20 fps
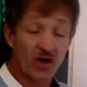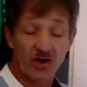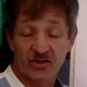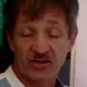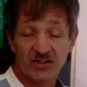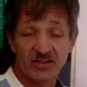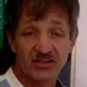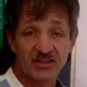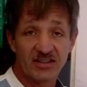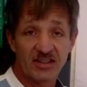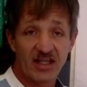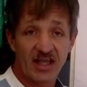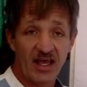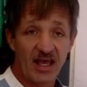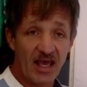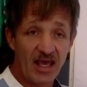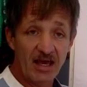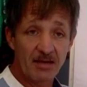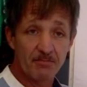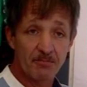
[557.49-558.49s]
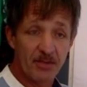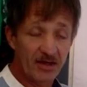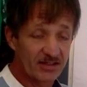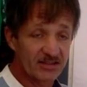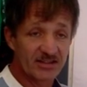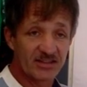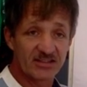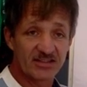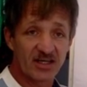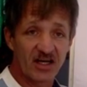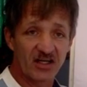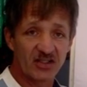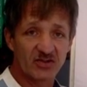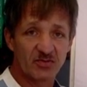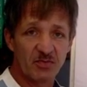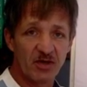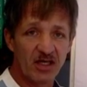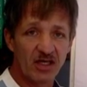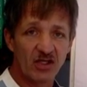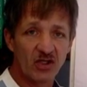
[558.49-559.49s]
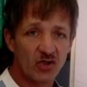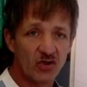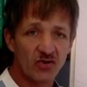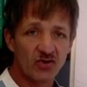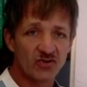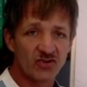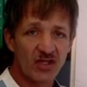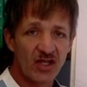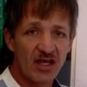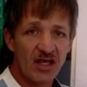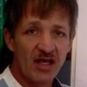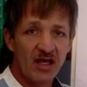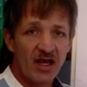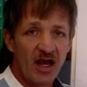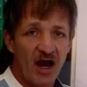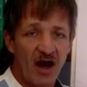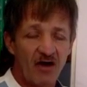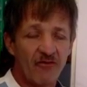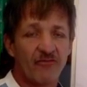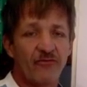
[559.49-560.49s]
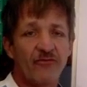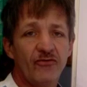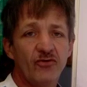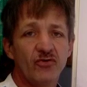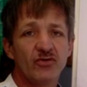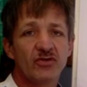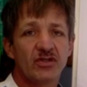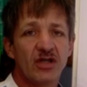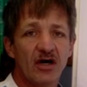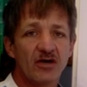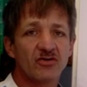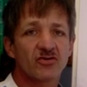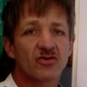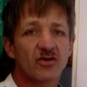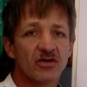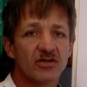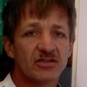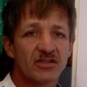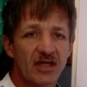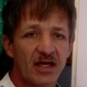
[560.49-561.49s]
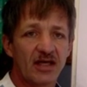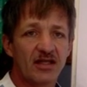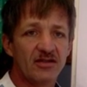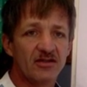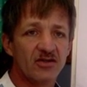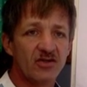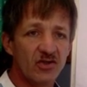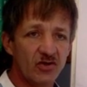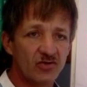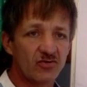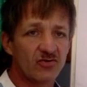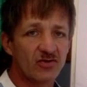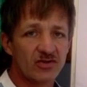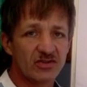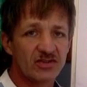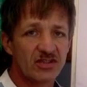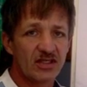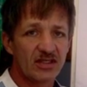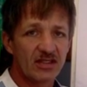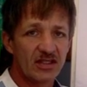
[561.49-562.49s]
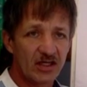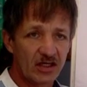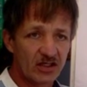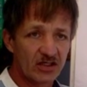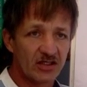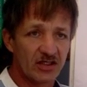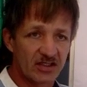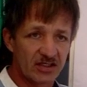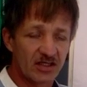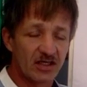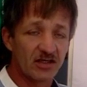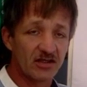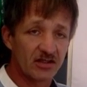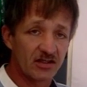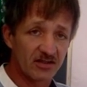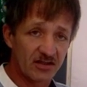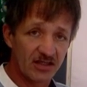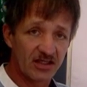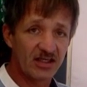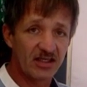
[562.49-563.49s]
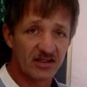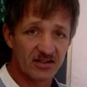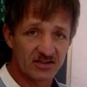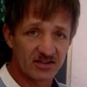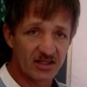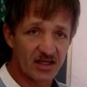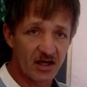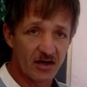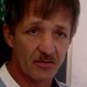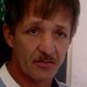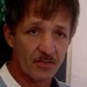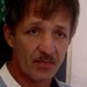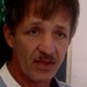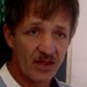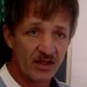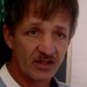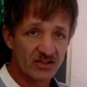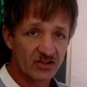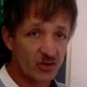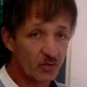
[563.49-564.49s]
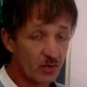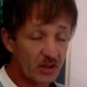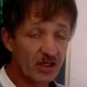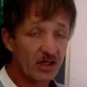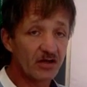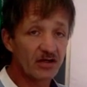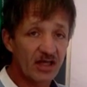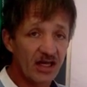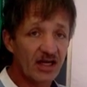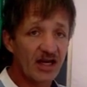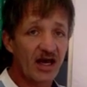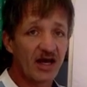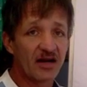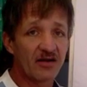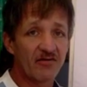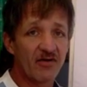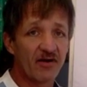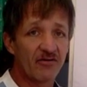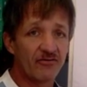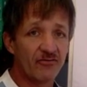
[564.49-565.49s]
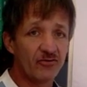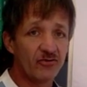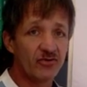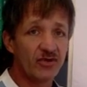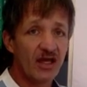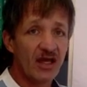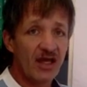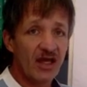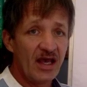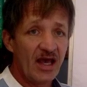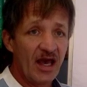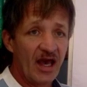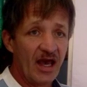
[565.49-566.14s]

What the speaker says: toxins in the air, pesticides being used, our food don't contain the nutrients that it did 30 years ago. So we don't get out of our food,